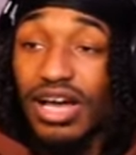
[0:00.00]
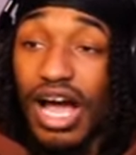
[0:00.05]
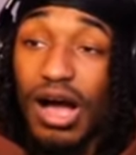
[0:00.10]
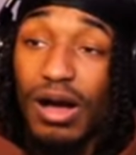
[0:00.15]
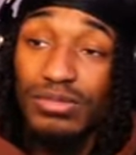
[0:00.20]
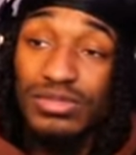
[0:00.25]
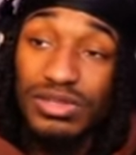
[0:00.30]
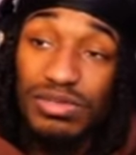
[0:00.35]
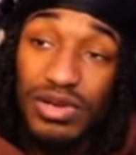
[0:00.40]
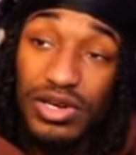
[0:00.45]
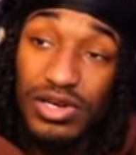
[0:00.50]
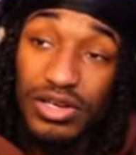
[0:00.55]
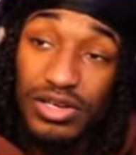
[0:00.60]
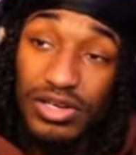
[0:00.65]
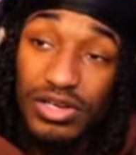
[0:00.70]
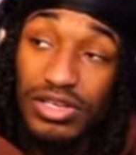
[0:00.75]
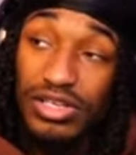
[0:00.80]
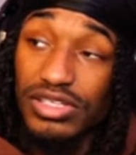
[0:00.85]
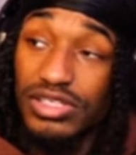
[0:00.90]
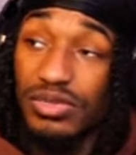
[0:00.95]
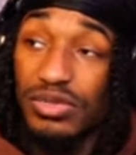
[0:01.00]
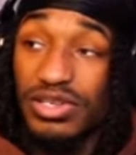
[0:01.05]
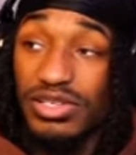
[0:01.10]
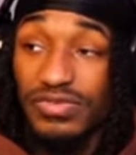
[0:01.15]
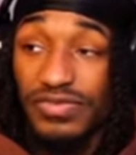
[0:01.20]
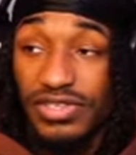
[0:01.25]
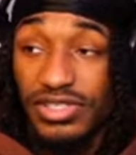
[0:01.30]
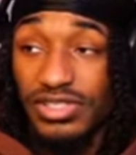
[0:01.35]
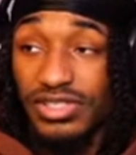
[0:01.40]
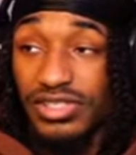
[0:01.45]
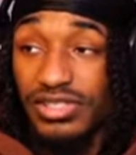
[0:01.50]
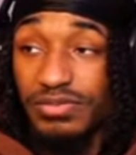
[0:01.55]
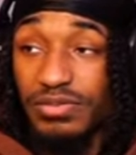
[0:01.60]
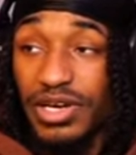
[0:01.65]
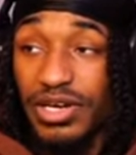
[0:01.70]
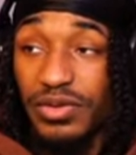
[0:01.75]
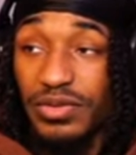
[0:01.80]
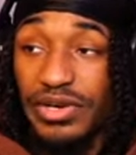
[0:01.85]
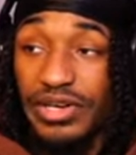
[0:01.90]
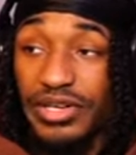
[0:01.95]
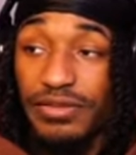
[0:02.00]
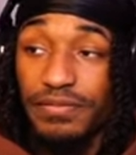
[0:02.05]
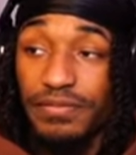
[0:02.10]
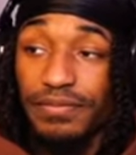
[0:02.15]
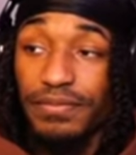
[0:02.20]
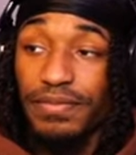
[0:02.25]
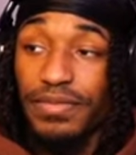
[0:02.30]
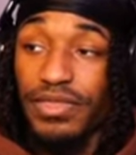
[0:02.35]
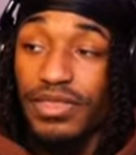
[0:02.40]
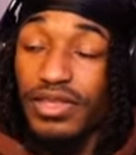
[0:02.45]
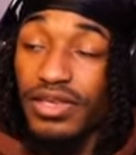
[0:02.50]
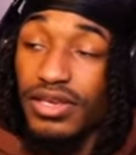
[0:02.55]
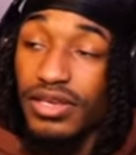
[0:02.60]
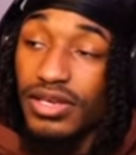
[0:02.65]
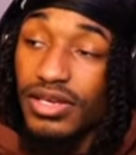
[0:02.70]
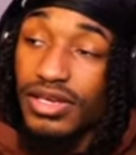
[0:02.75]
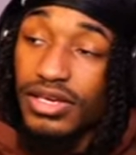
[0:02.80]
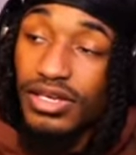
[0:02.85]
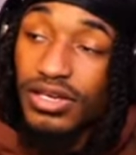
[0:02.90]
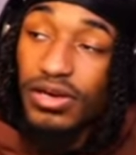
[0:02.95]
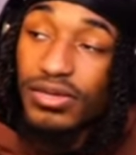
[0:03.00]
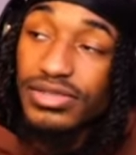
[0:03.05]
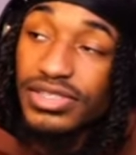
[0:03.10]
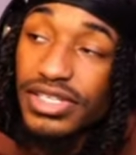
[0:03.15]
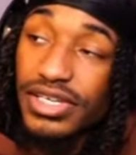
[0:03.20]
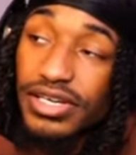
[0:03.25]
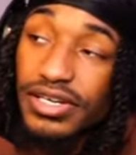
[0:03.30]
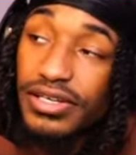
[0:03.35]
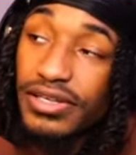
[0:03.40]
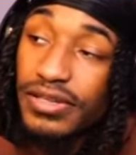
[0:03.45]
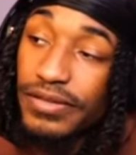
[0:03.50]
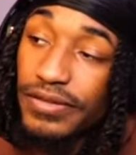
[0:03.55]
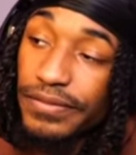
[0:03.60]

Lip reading: I'm talking about early 2015, by the way. You know what I'm saying?